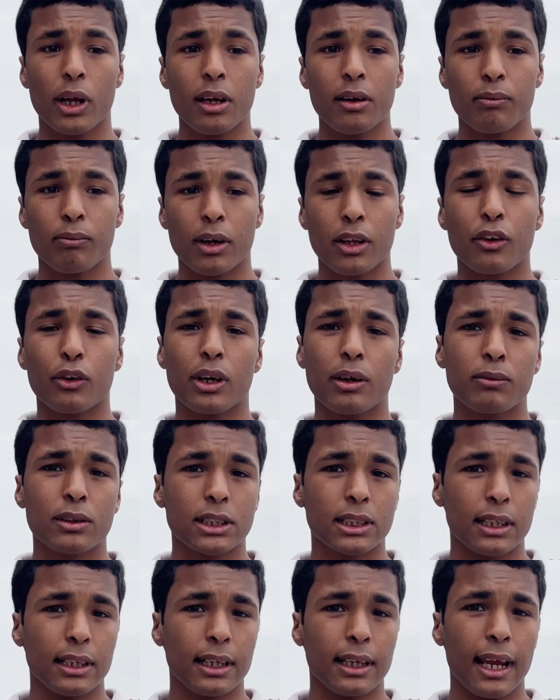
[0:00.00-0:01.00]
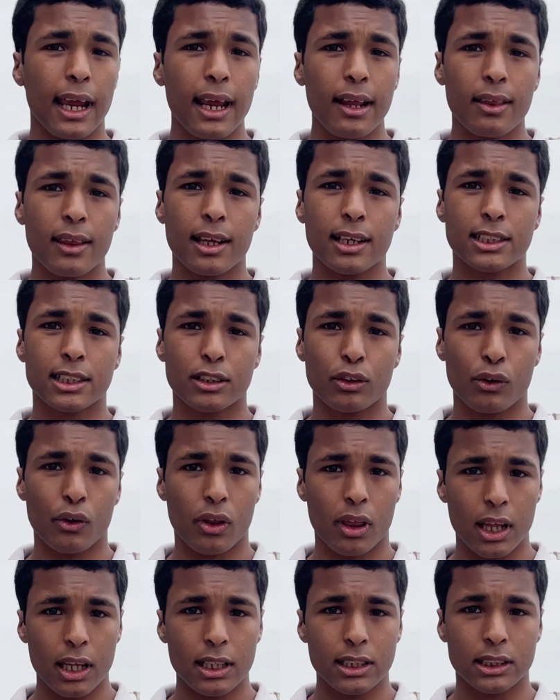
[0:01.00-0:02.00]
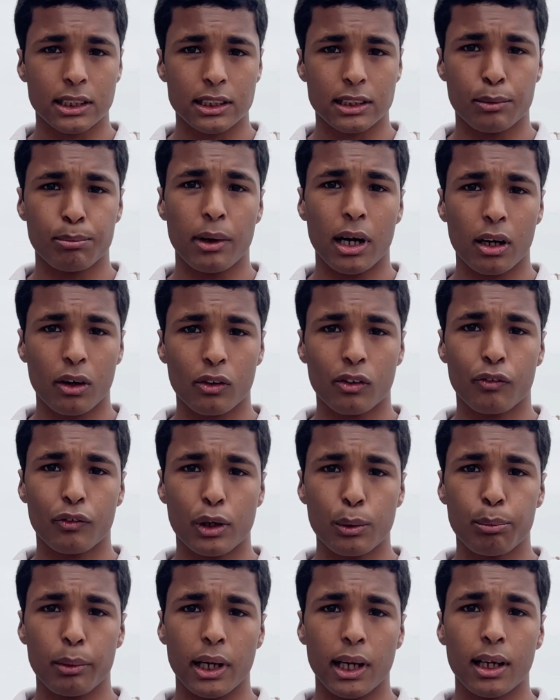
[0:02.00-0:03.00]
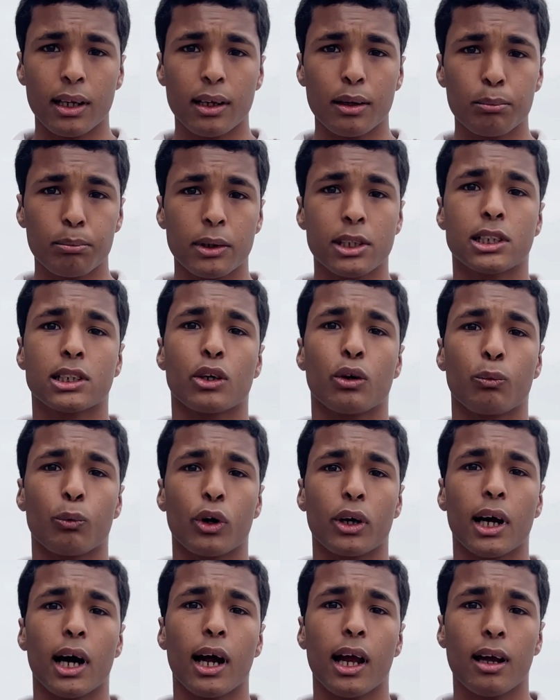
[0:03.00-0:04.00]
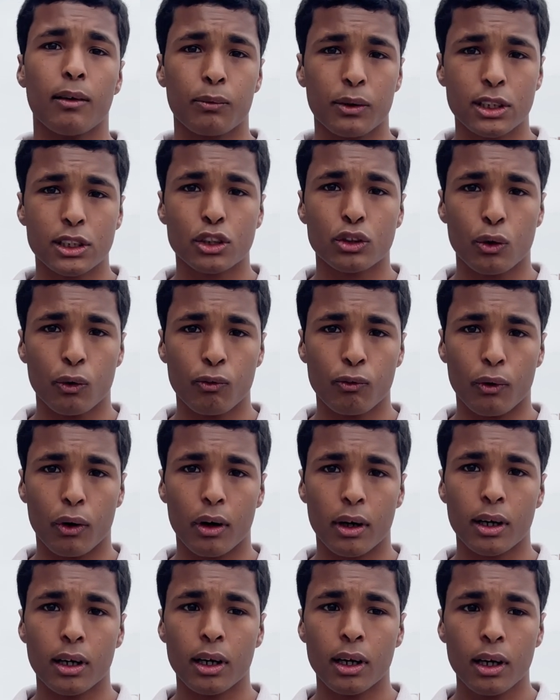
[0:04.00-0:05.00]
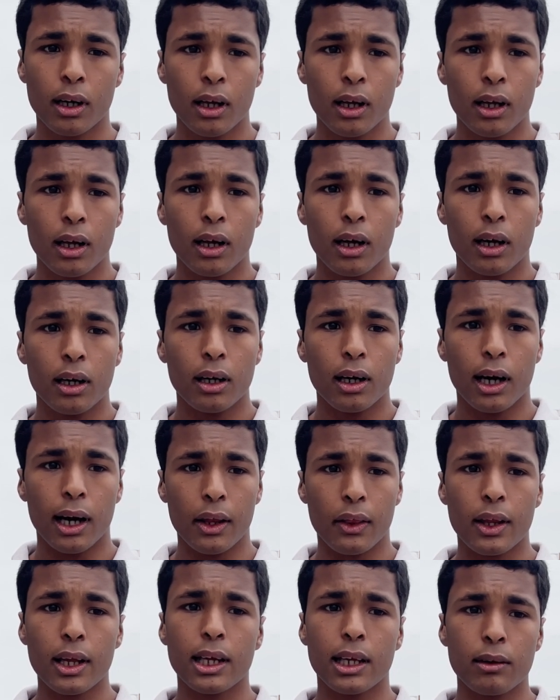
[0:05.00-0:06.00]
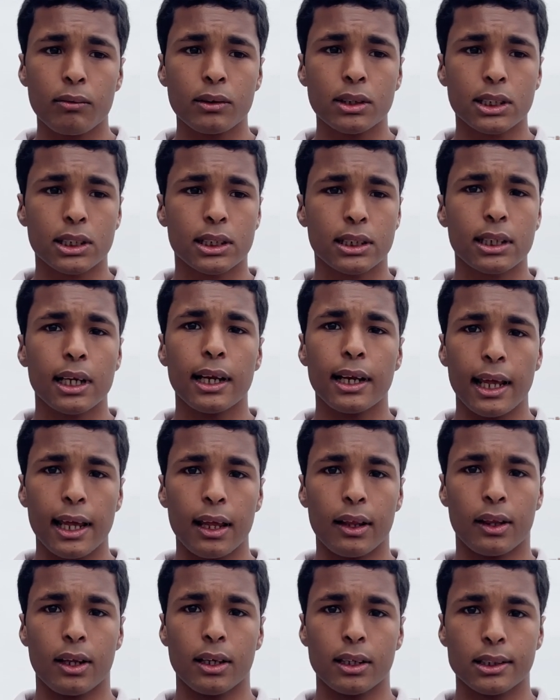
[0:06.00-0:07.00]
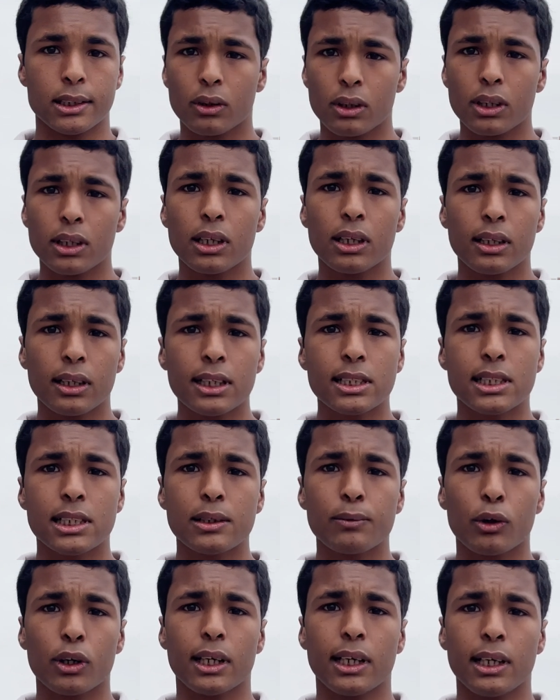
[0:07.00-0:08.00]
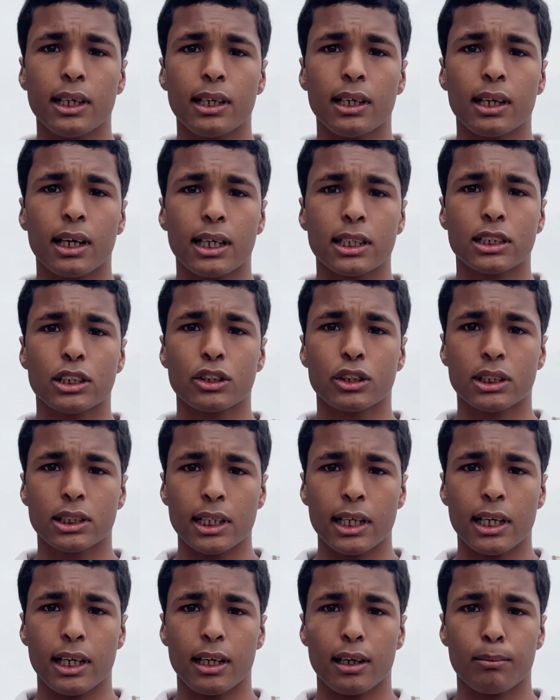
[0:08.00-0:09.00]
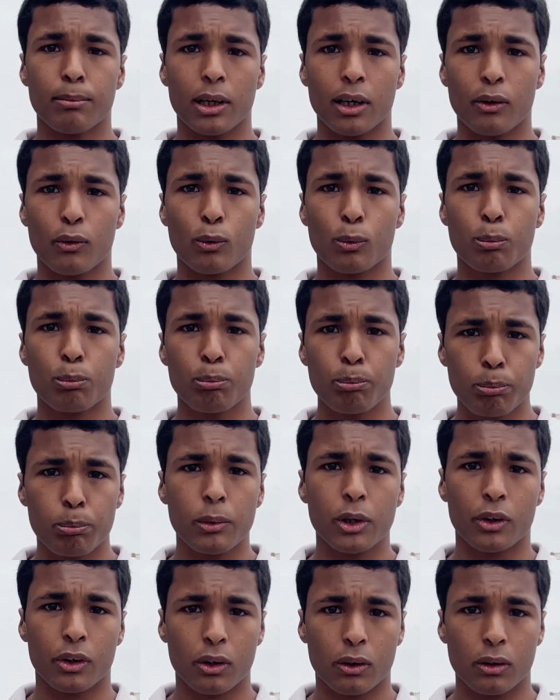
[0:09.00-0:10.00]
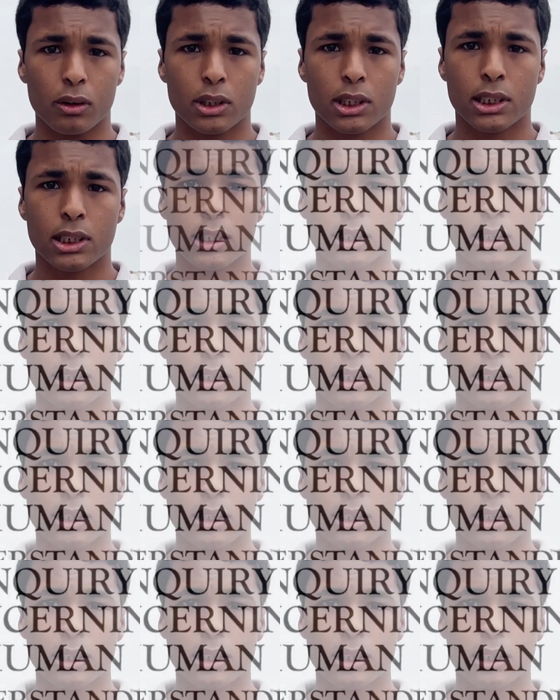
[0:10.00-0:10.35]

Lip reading: whether he was an atheist or a theist is a matter of debate based on what I have read so far. I think he was an atheist. Let's see what he has to say about miracles.